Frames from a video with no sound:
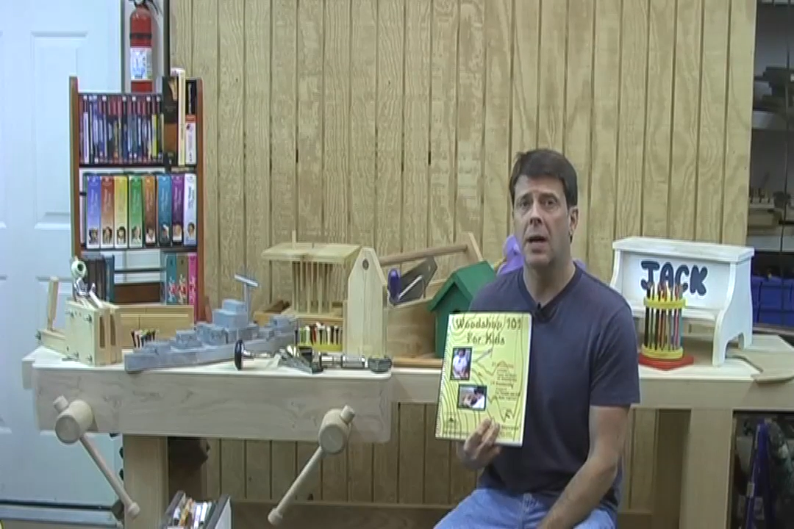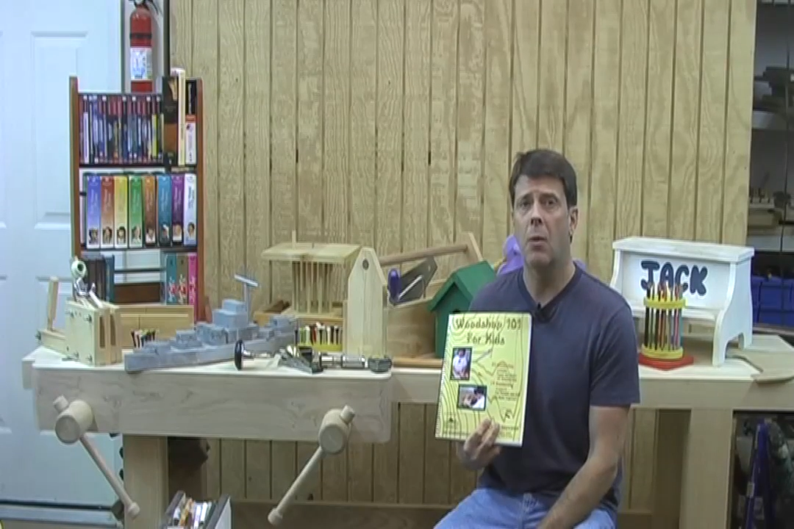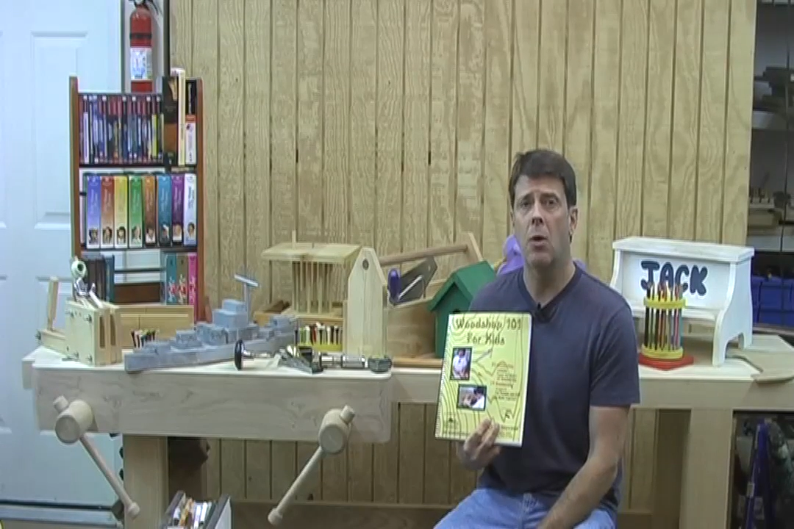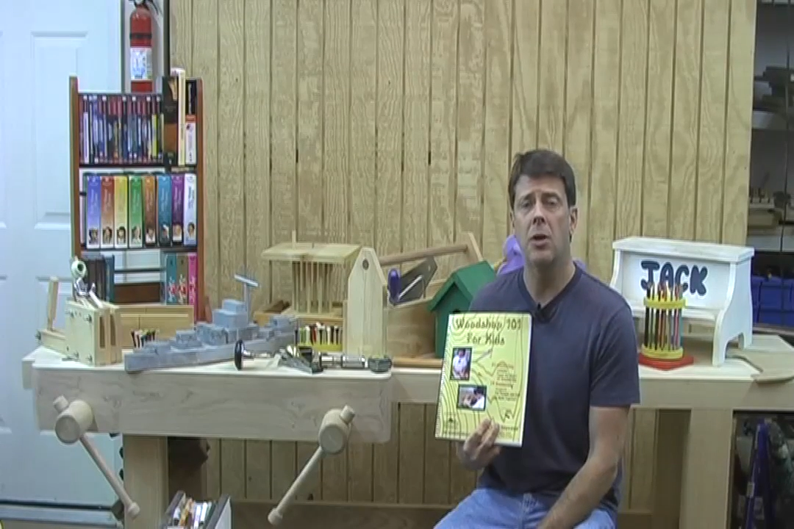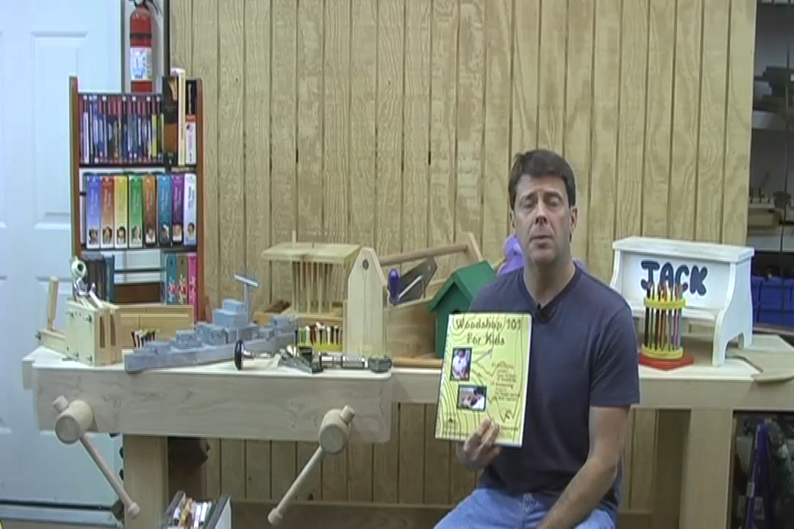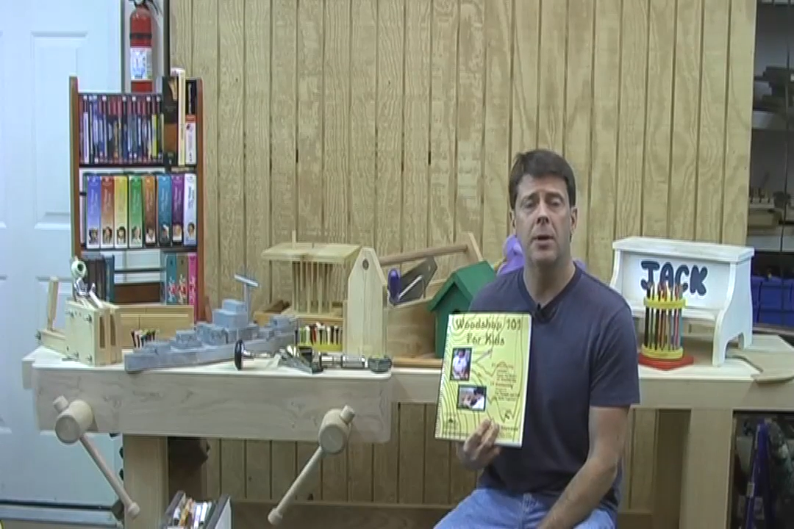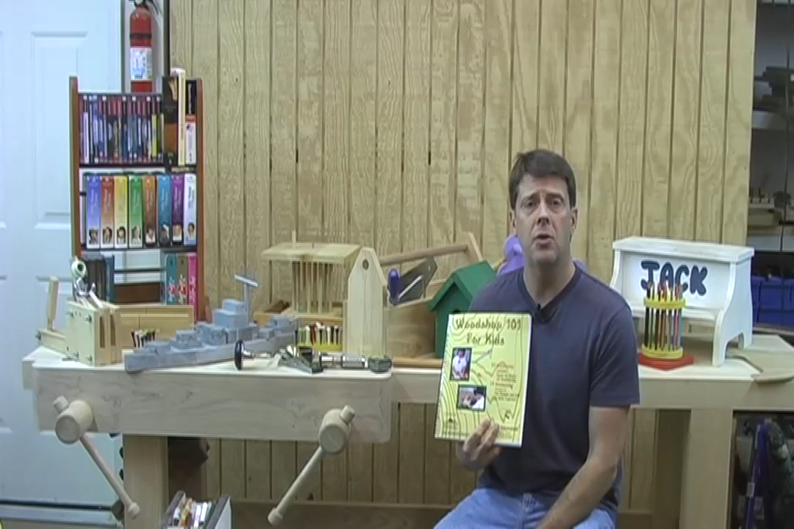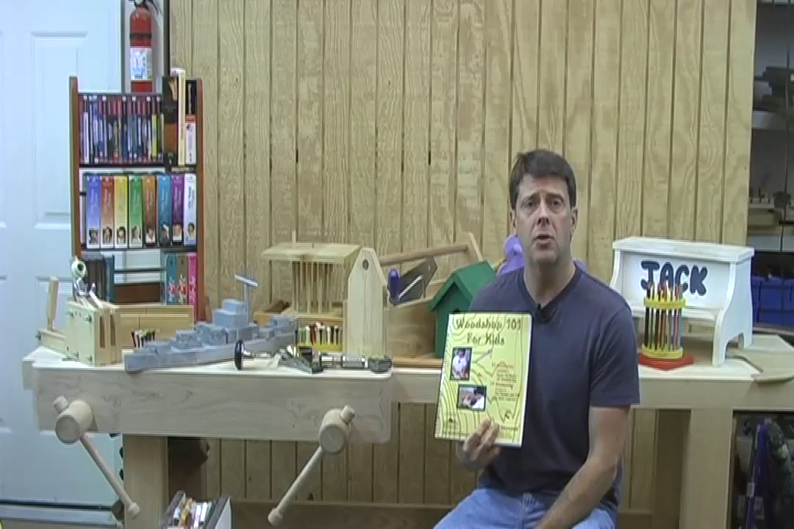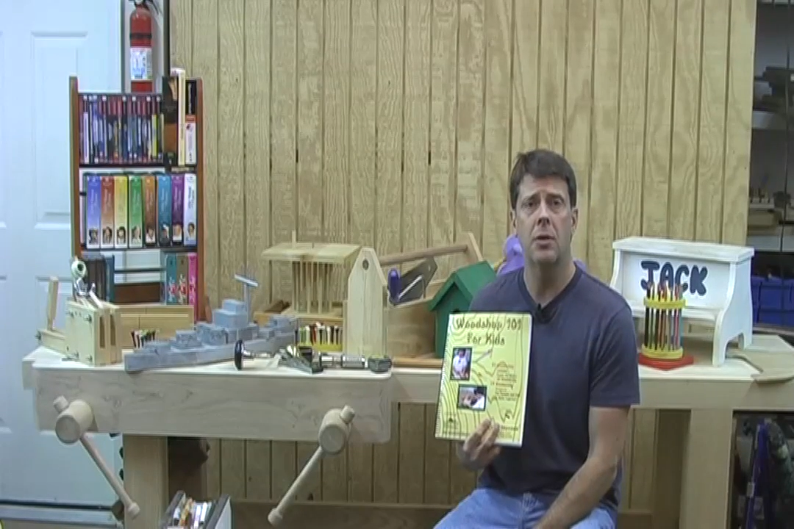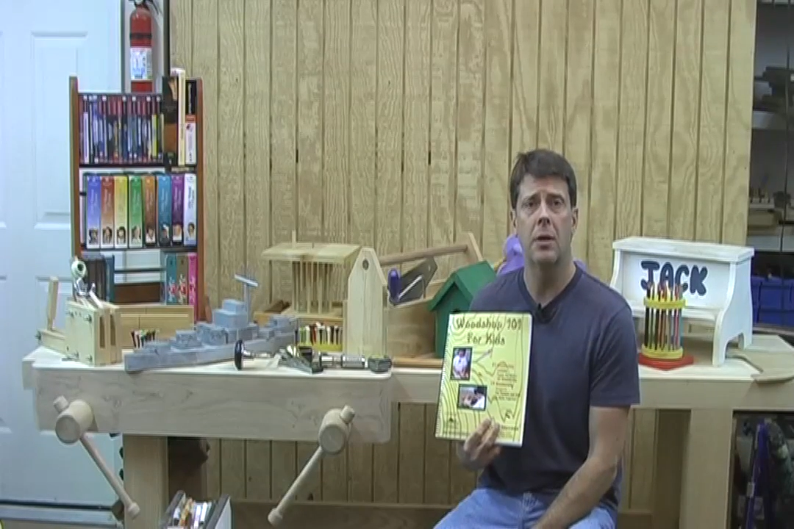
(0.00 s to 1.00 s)
I want it to be
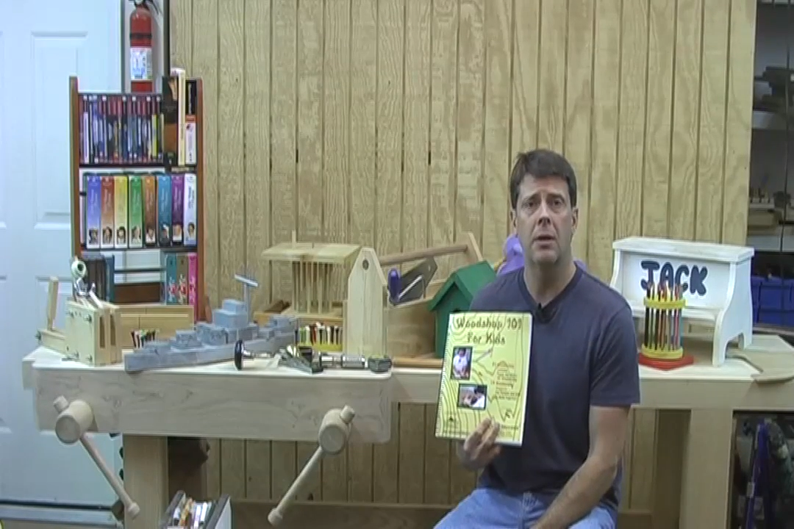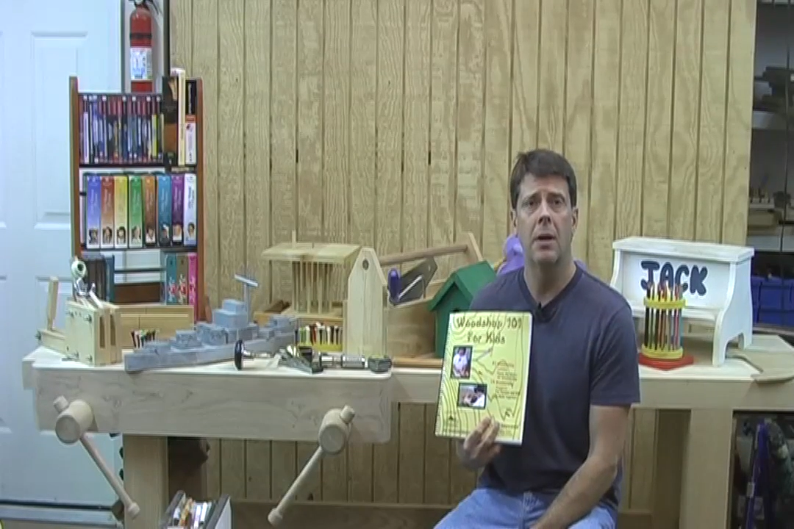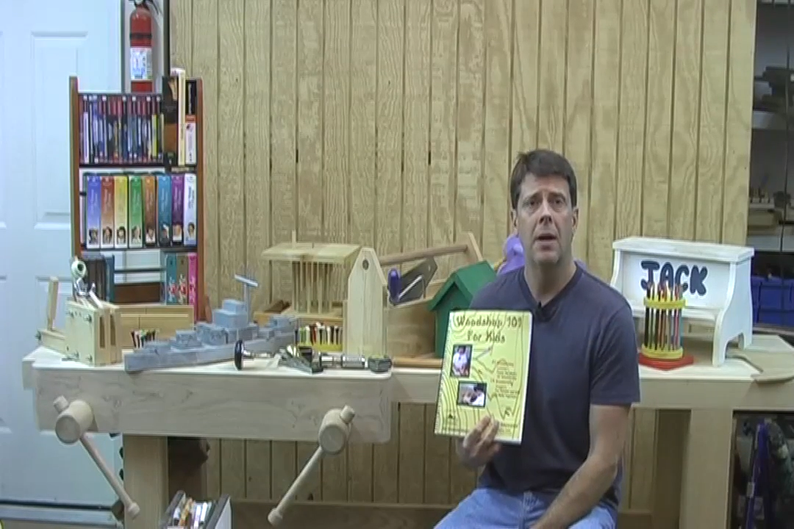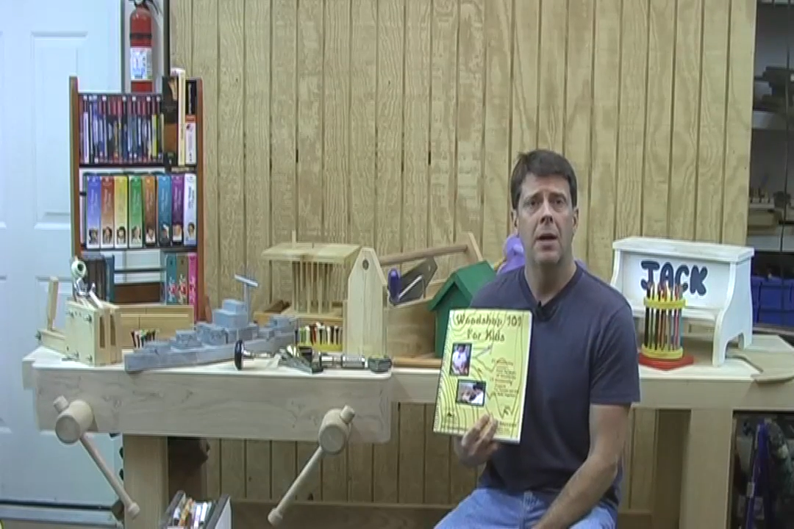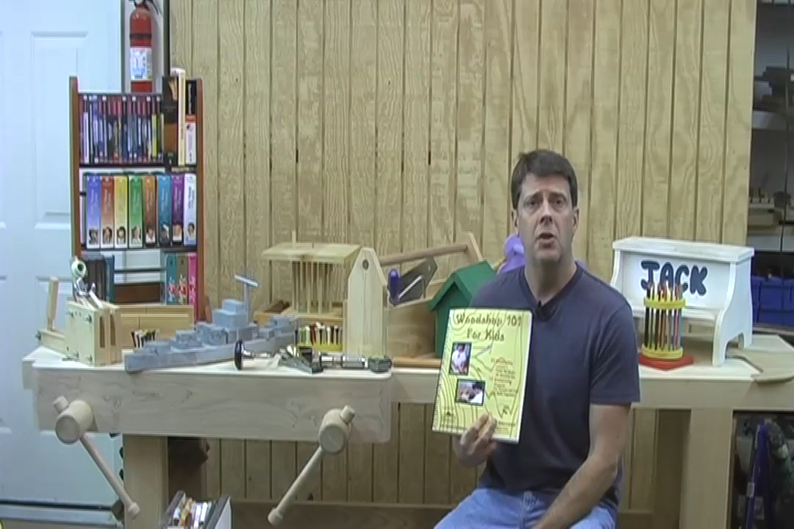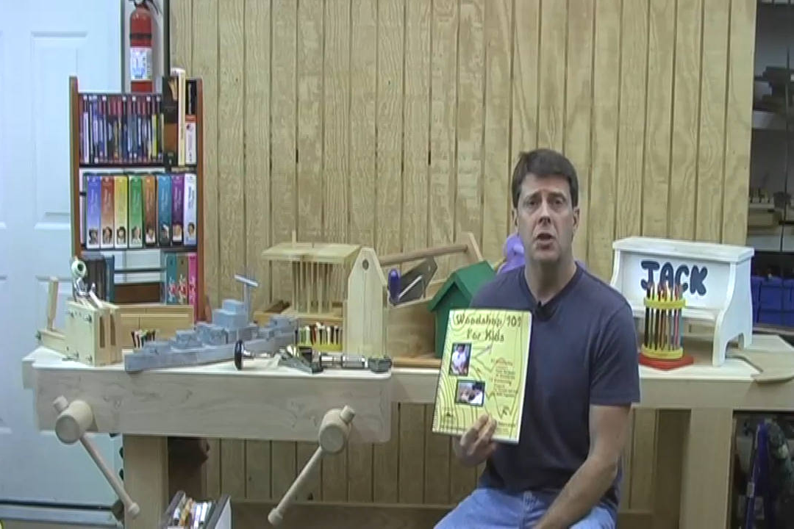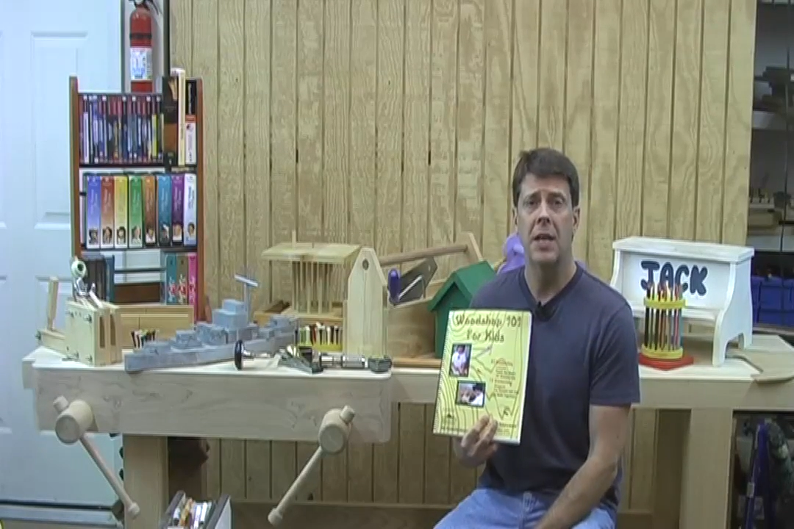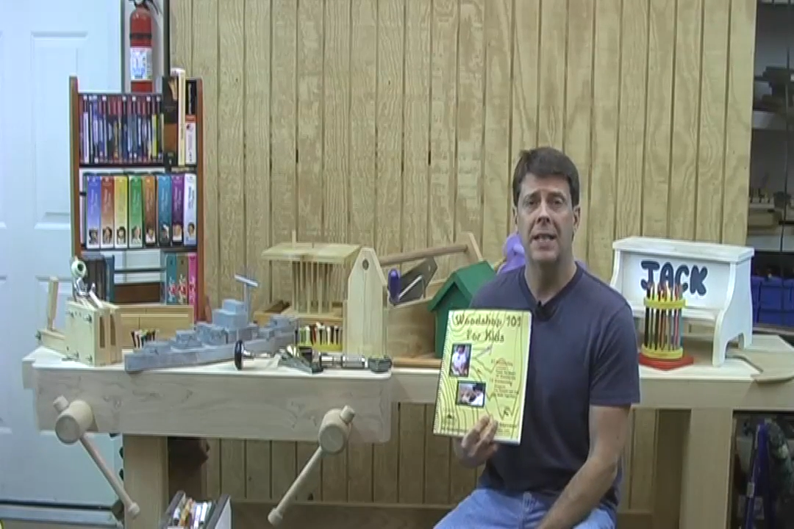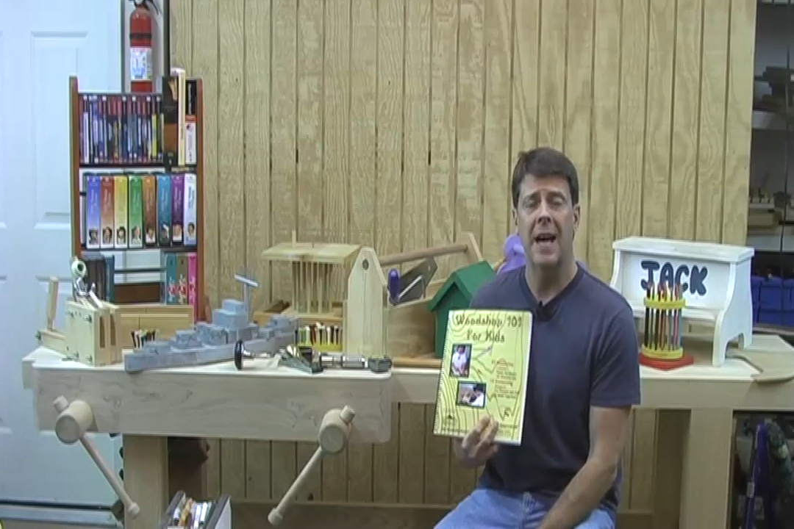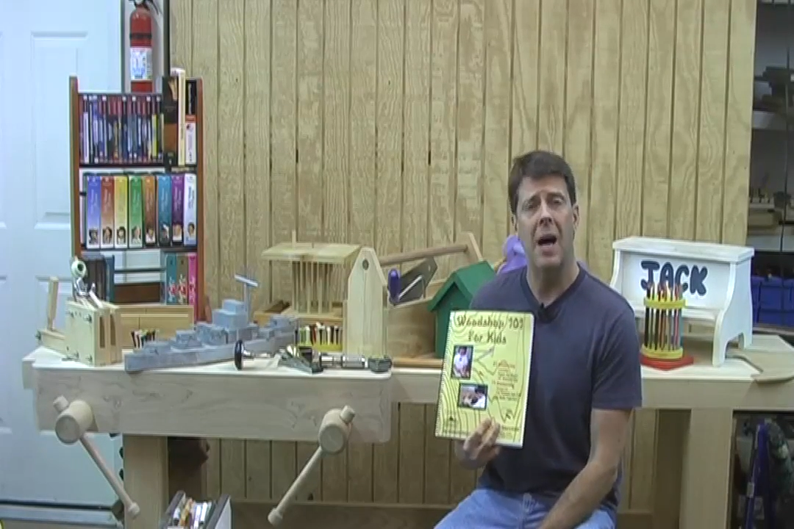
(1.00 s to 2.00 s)
just to
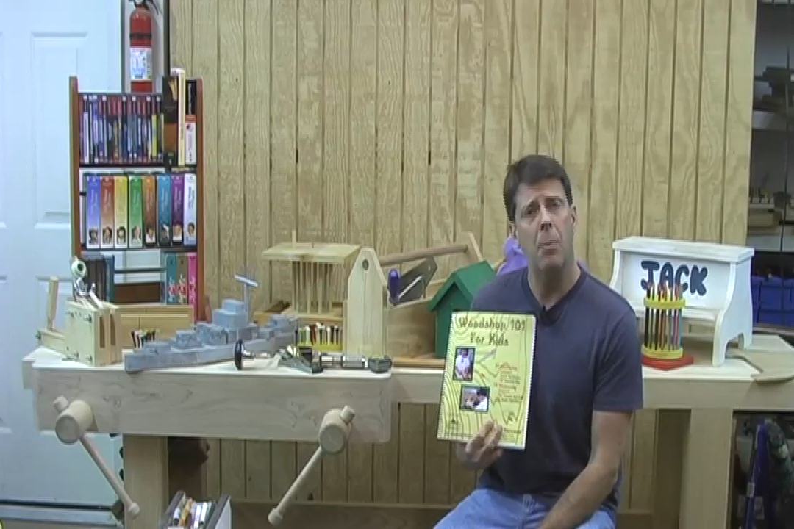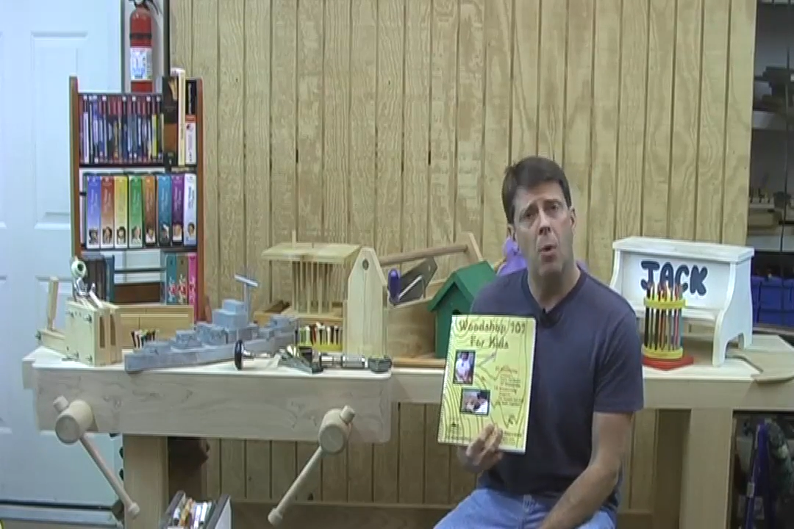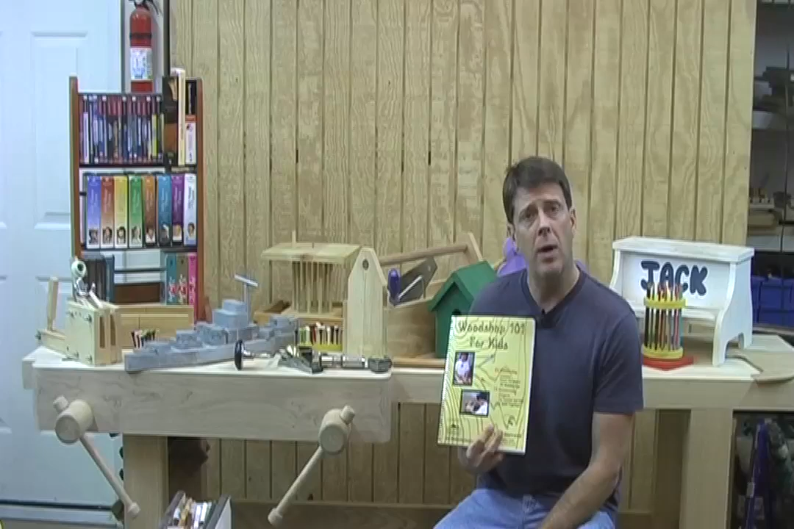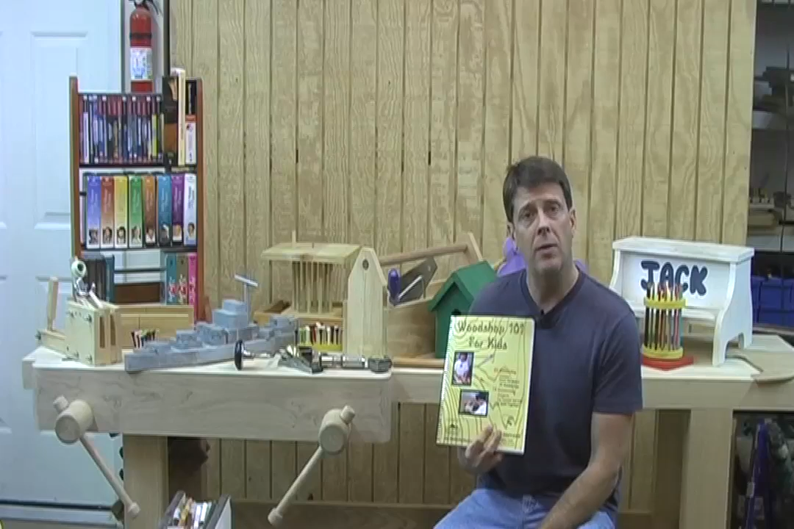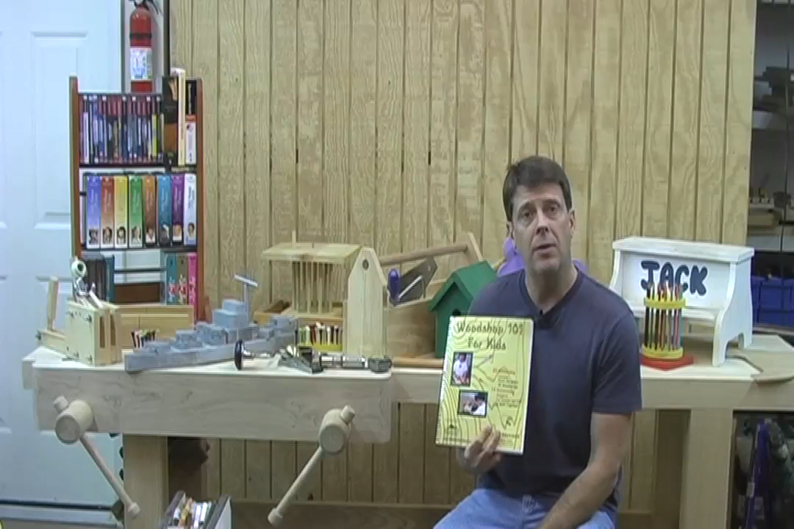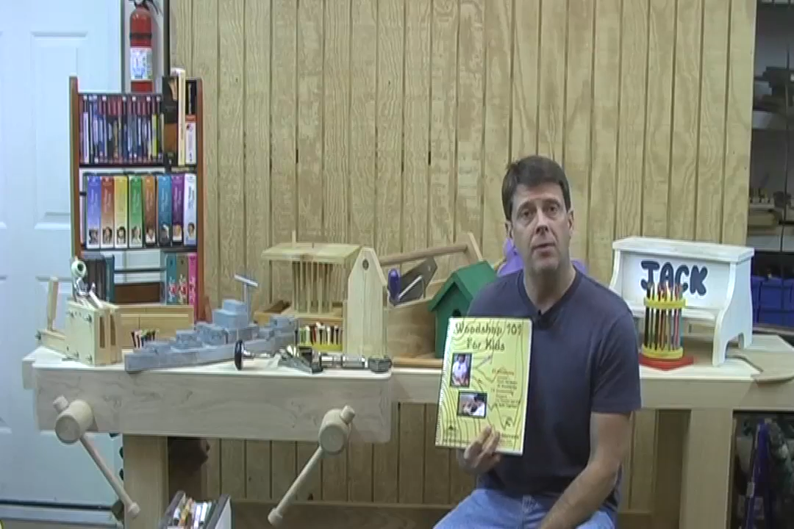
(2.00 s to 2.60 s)
hit the high points.